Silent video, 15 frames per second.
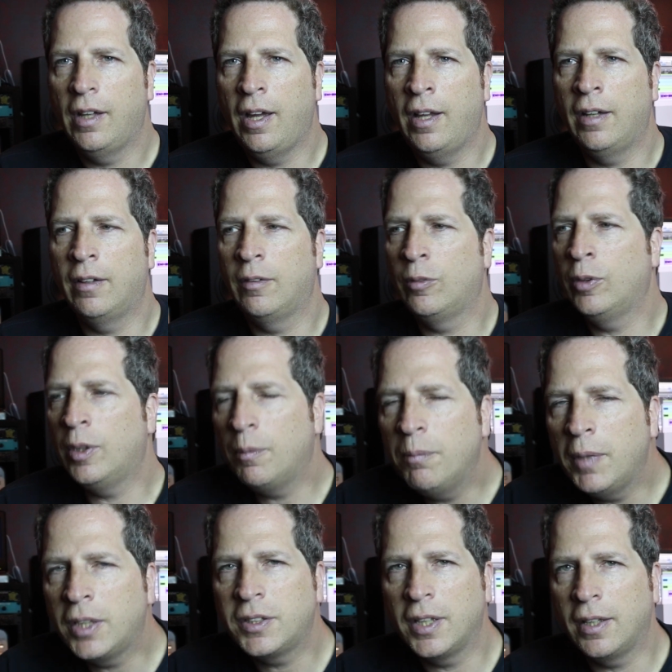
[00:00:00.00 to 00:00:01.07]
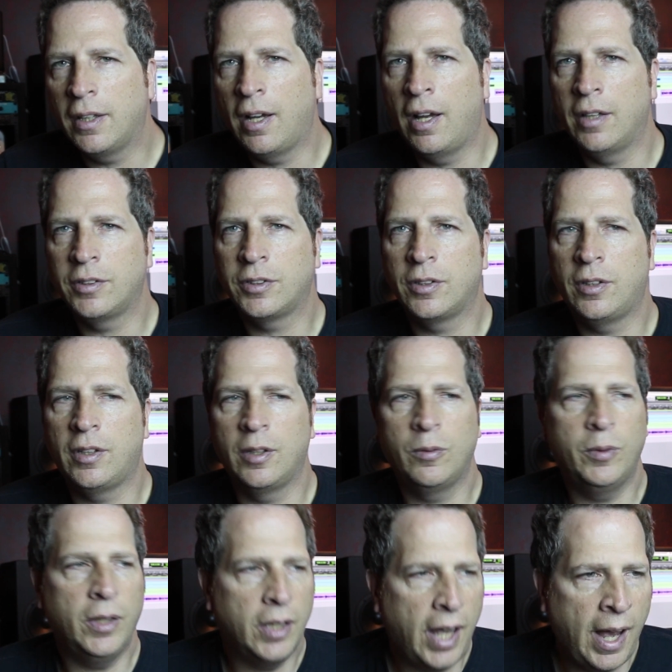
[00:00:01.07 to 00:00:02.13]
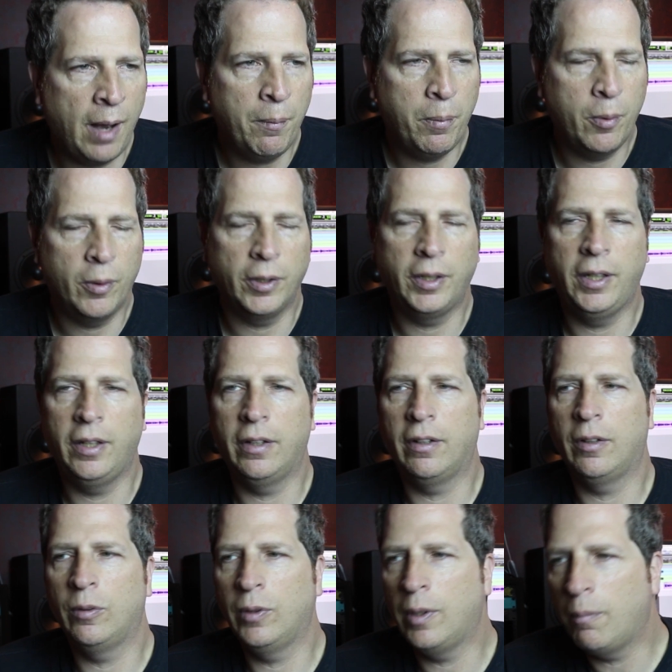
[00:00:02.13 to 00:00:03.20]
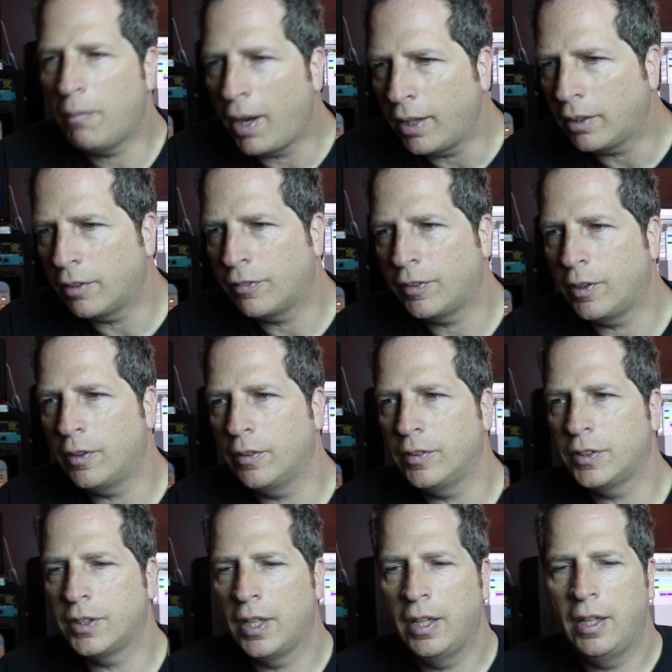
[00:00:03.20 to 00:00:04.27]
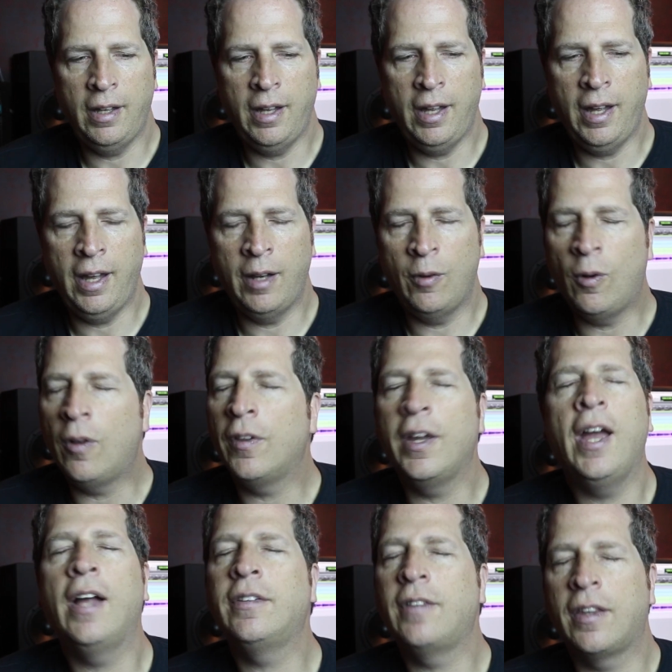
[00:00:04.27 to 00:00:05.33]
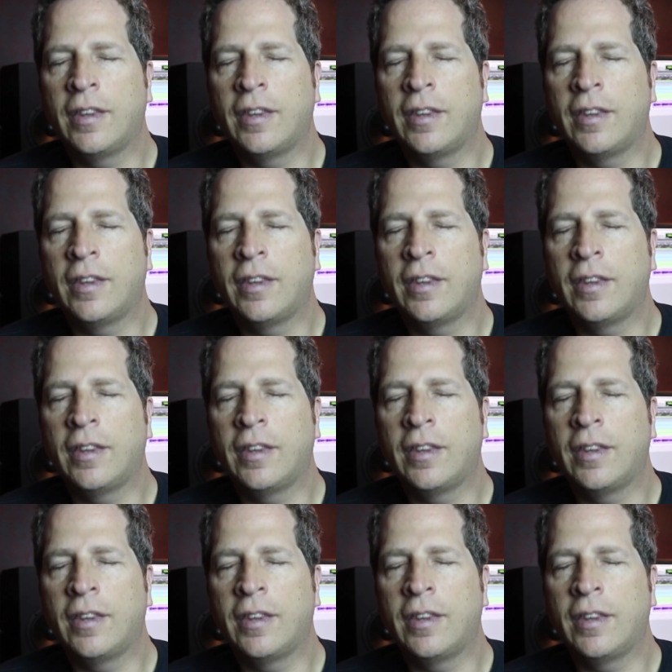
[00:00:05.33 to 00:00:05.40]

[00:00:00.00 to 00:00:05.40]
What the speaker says: and a real mixing console and real outboard gear and real microphones. And all they had to